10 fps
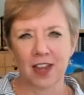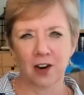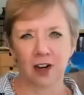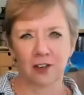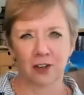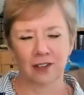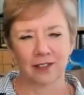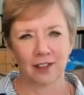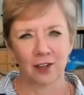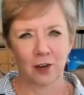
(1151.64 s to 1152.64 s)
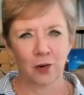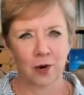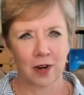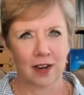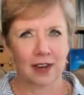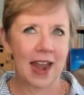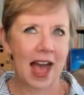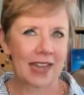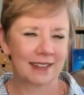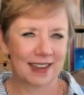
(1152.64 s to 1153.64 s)
have character who are
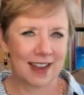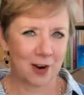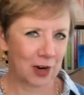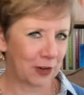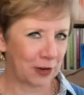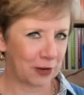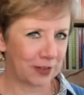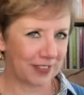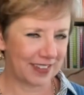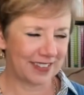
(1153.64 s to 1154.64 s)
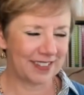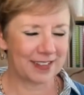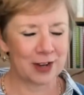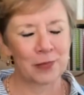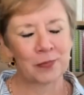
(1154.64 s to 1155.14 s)
not characters. So